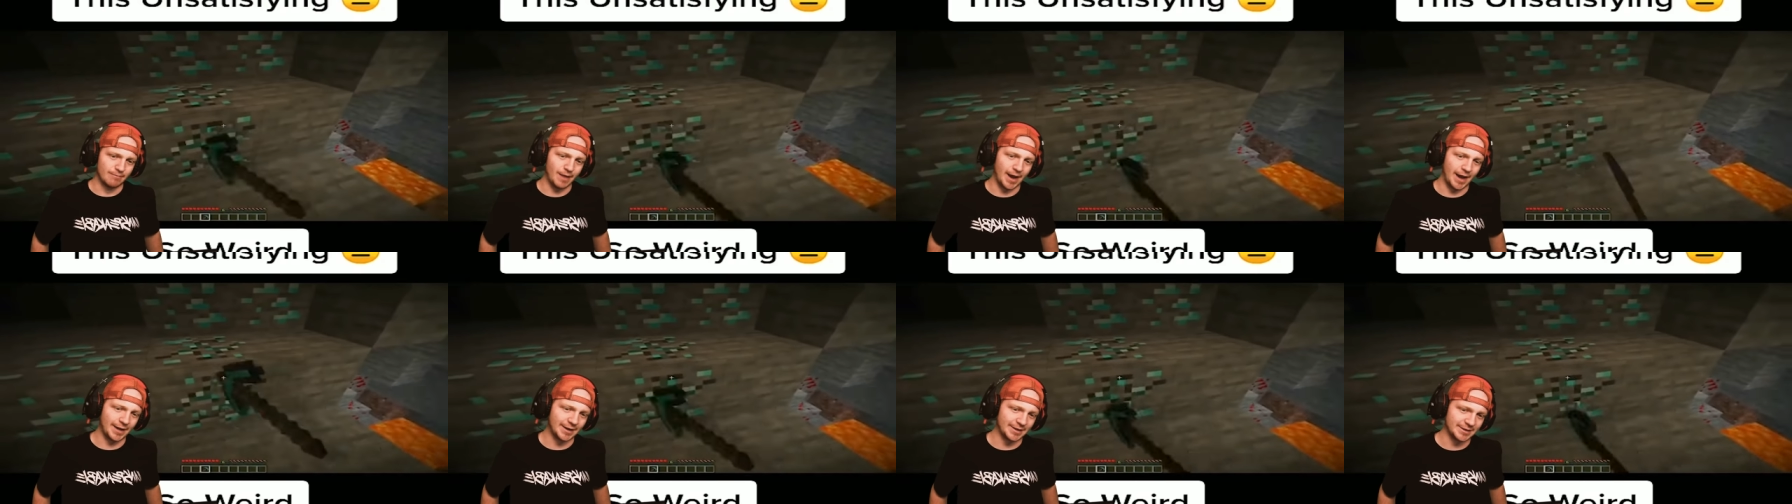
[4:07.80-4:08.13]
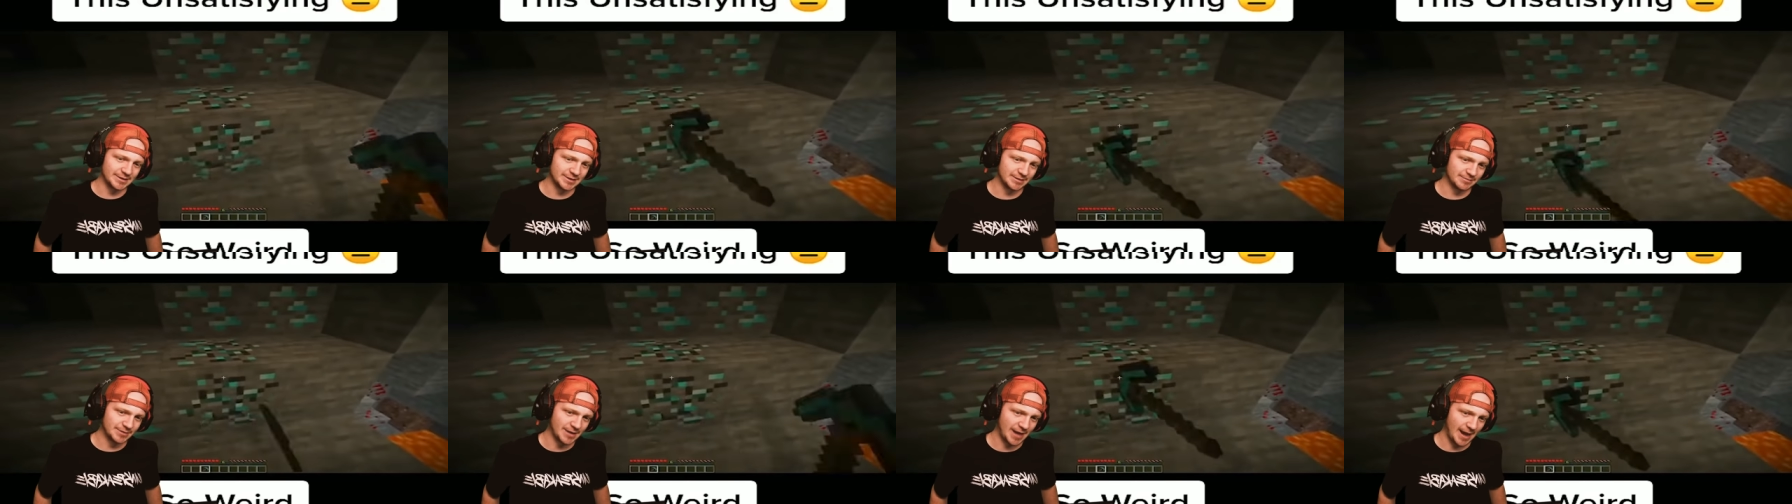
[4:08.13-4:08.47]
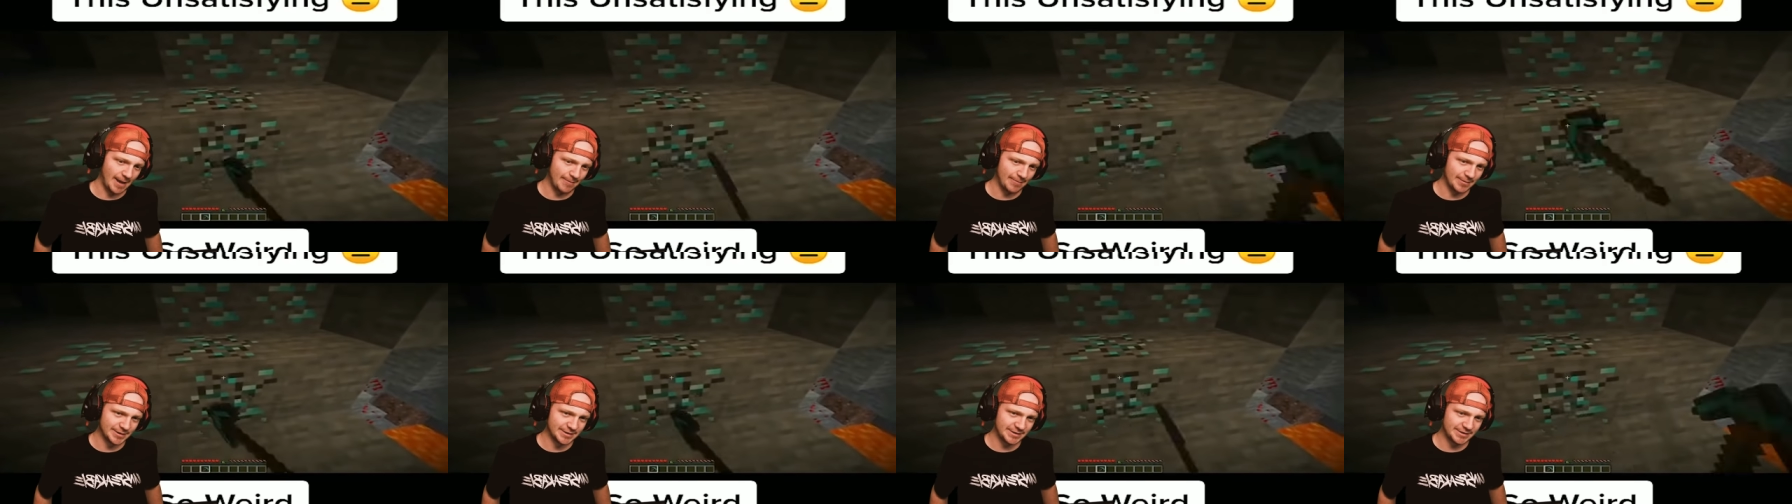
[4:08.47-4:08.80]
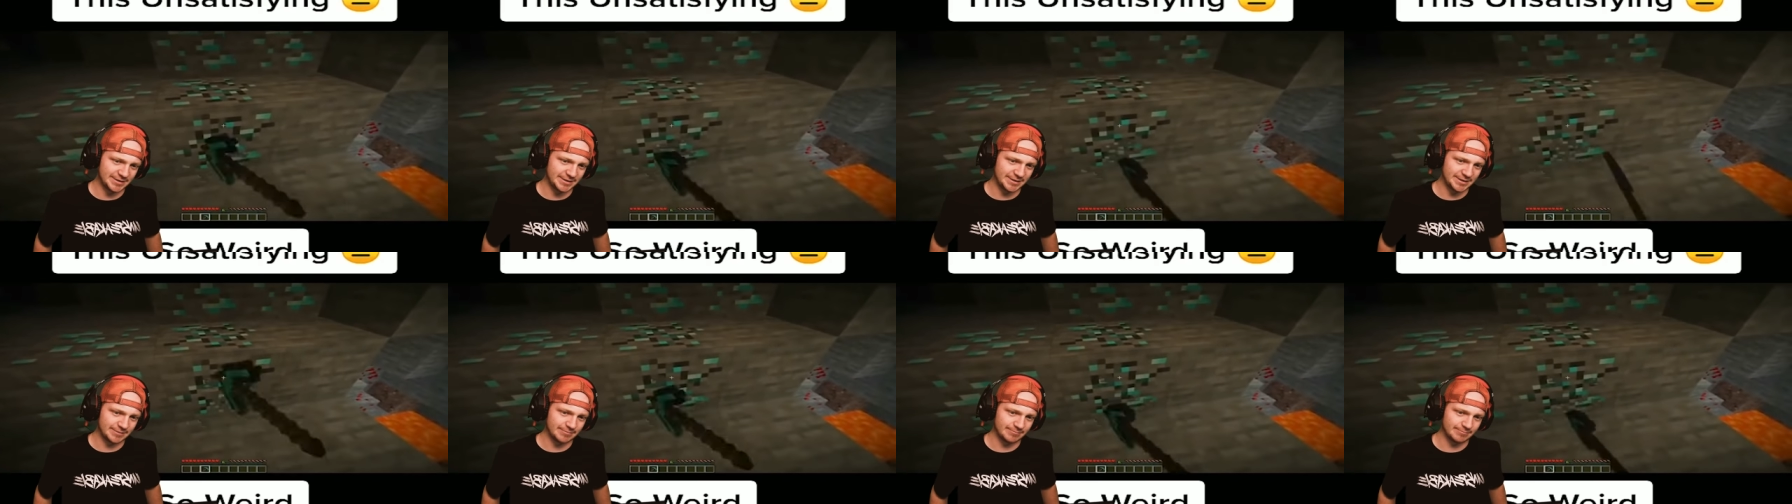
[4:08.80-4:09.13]
Mining some
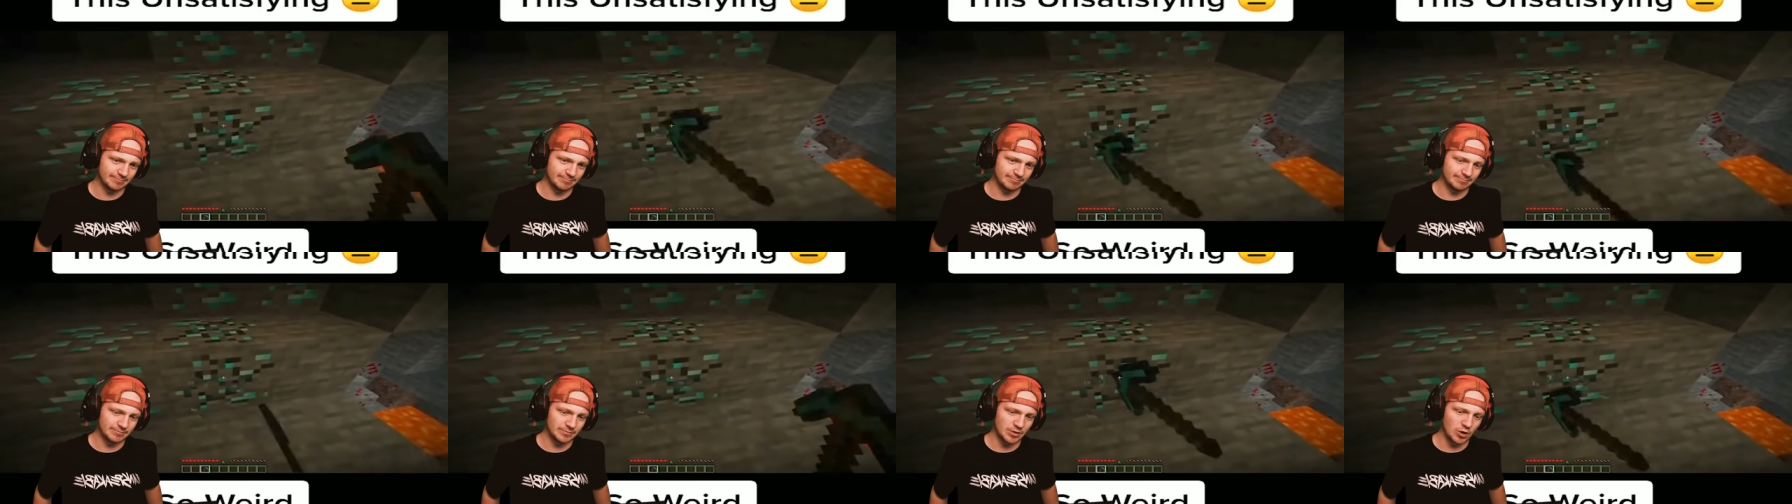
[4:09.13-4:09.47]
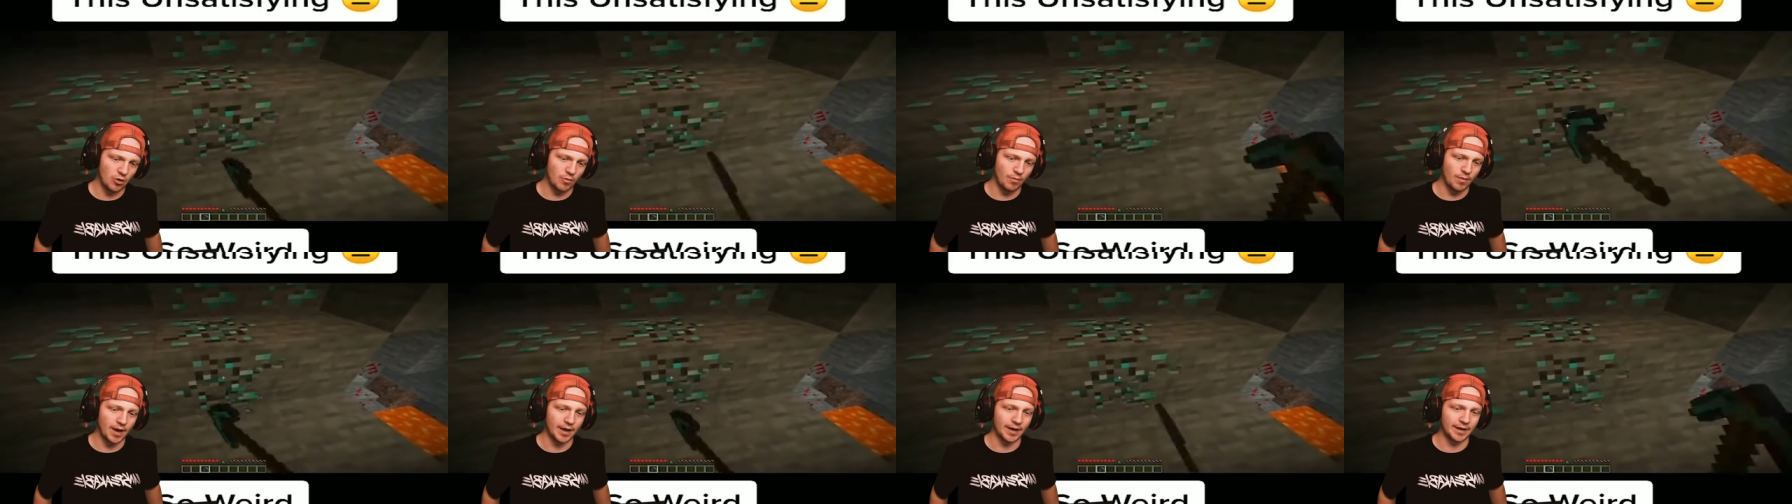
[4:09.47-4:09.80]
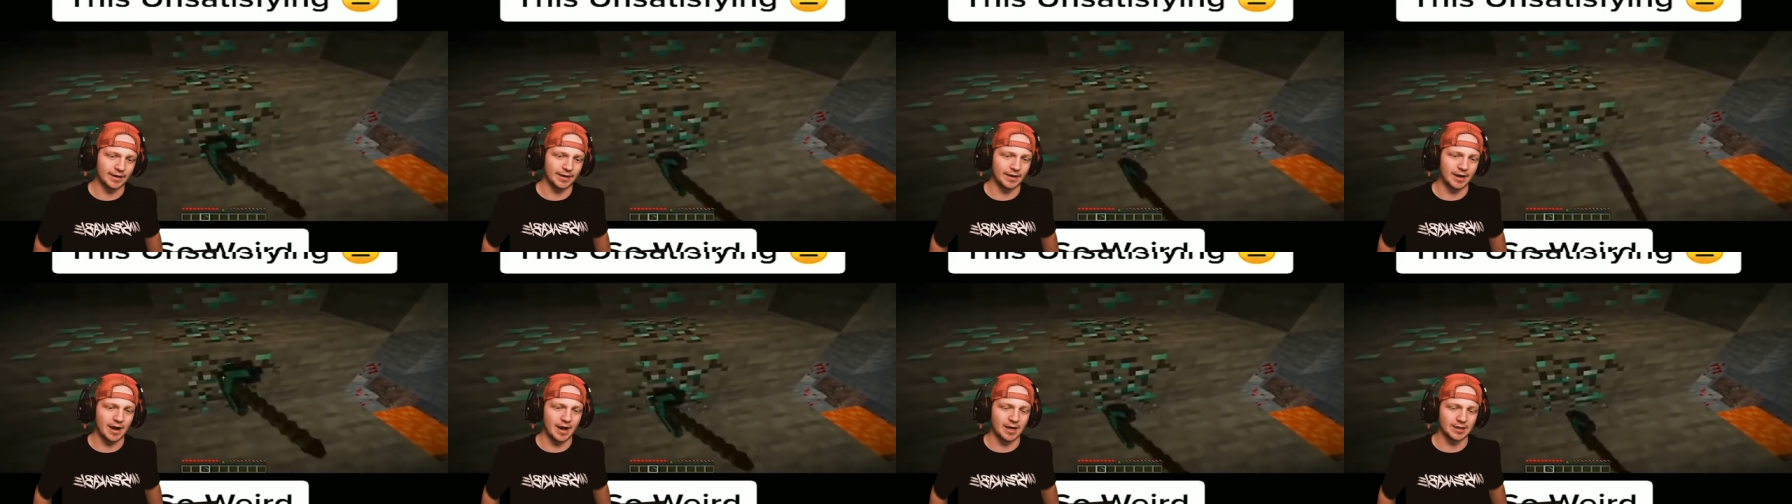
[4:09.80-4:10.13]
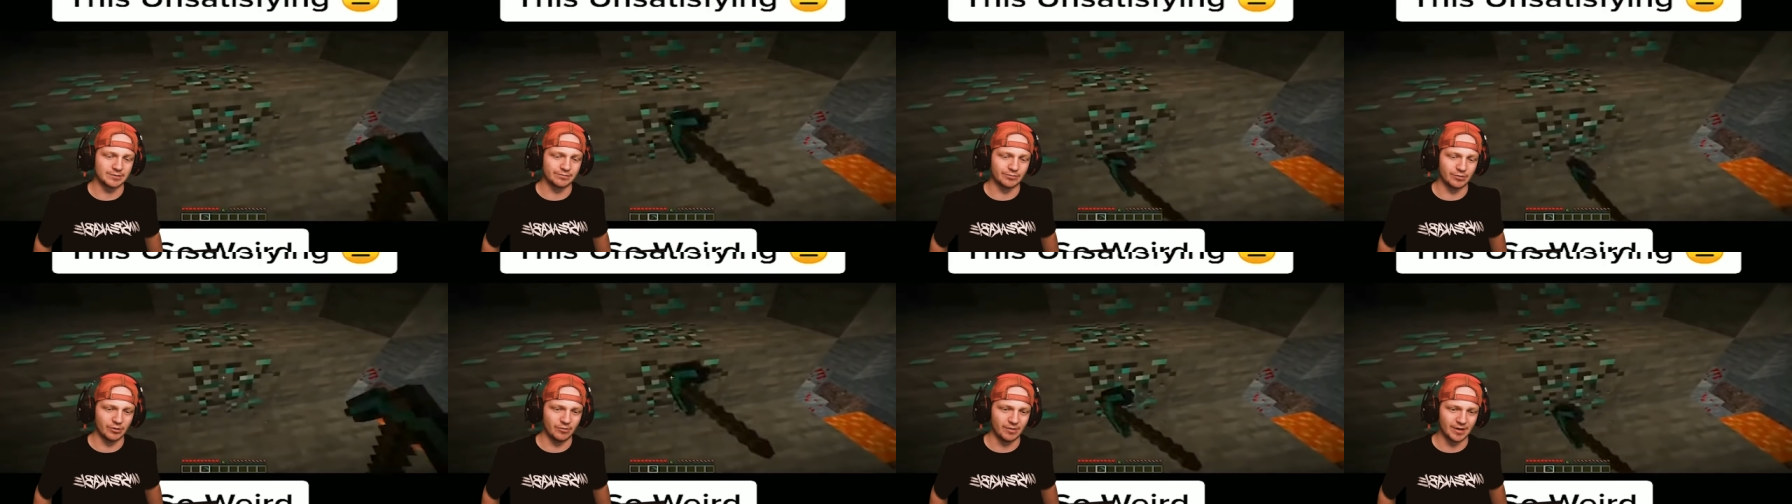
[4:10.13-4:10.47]
diamonds. Oh my
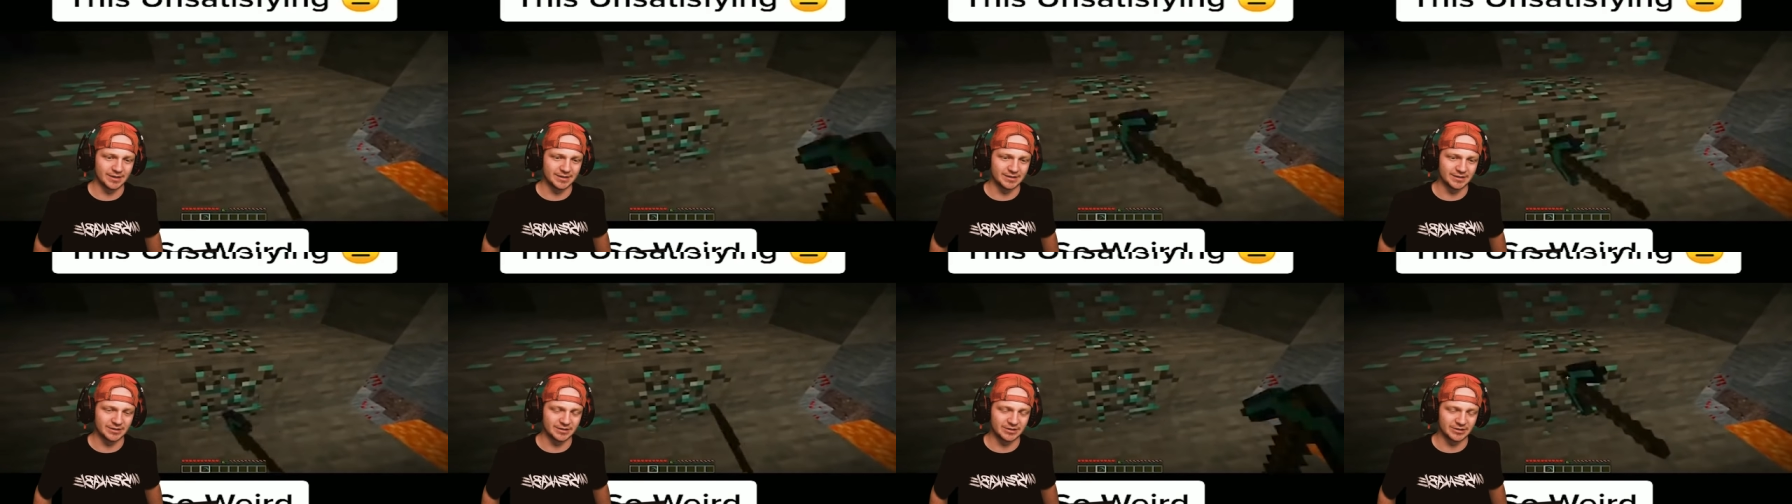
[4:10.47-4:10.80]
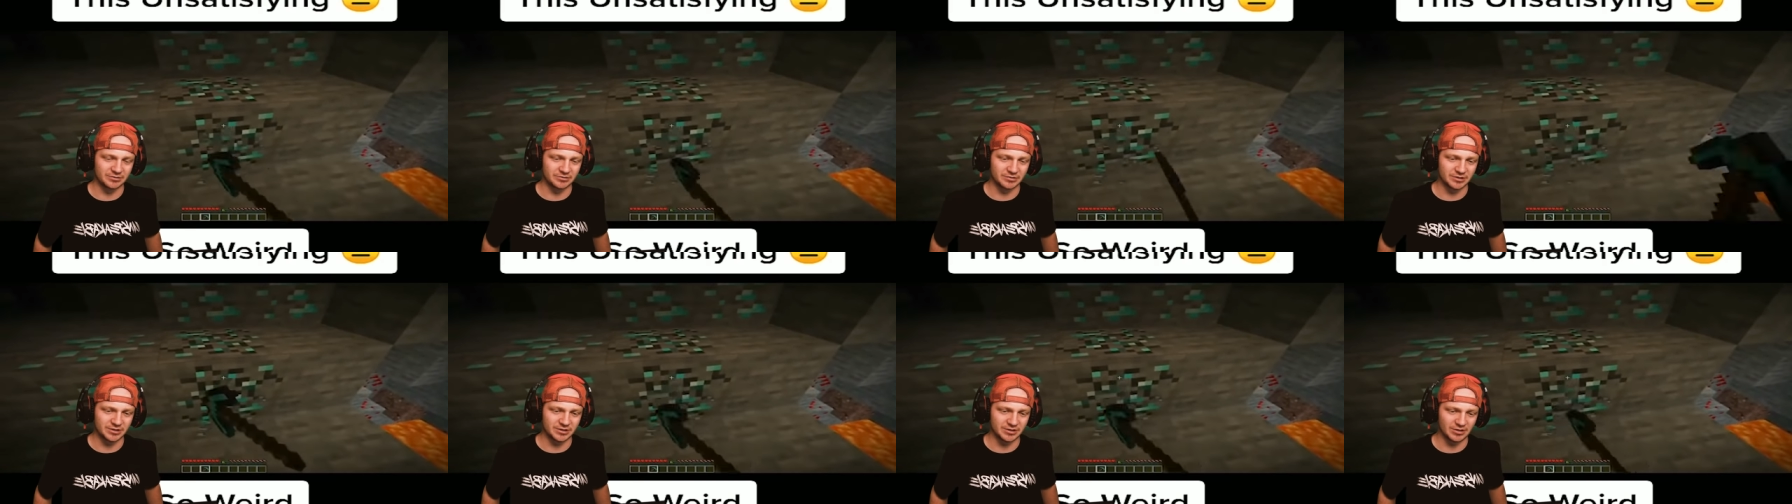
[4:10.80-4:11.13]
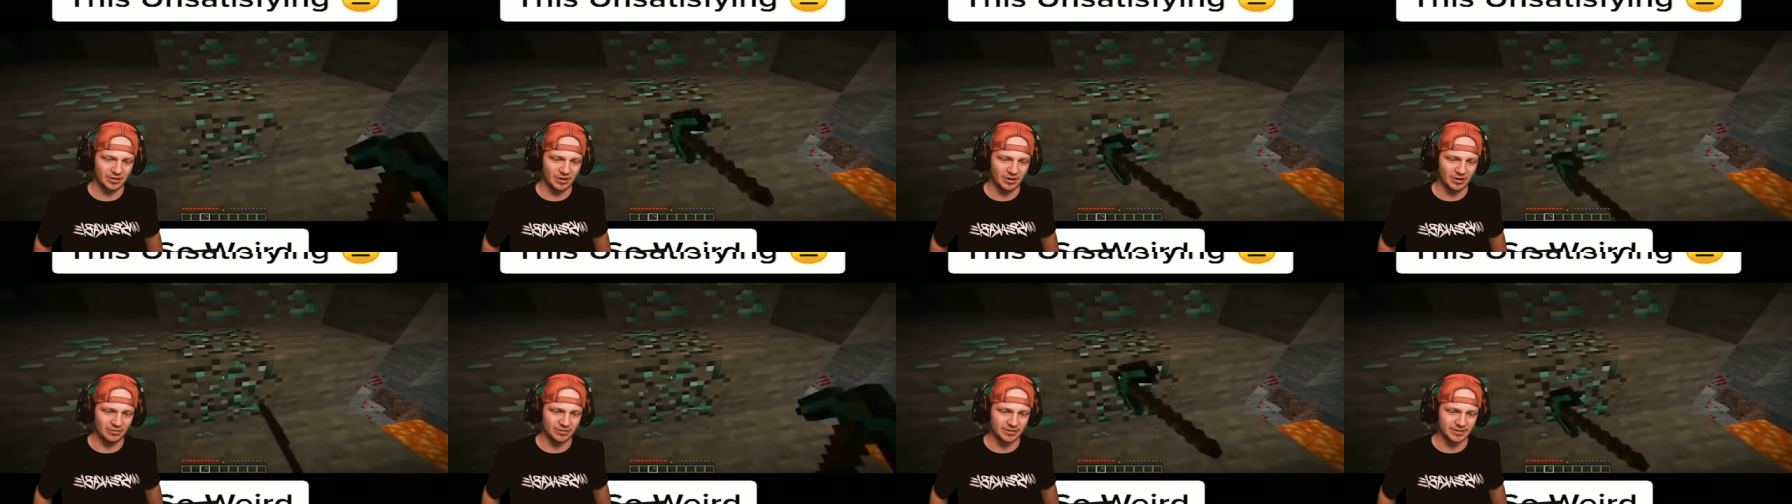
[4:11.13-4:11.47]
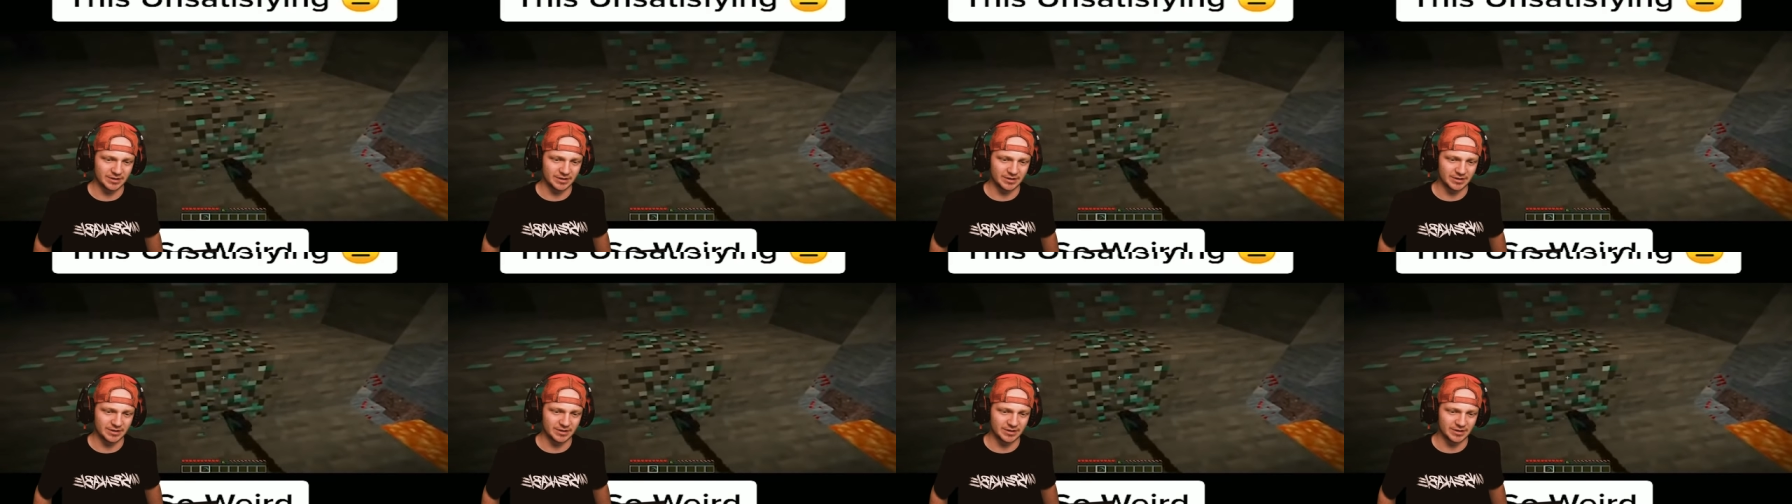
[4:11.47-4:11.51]
gosh, bro, why is this so slow?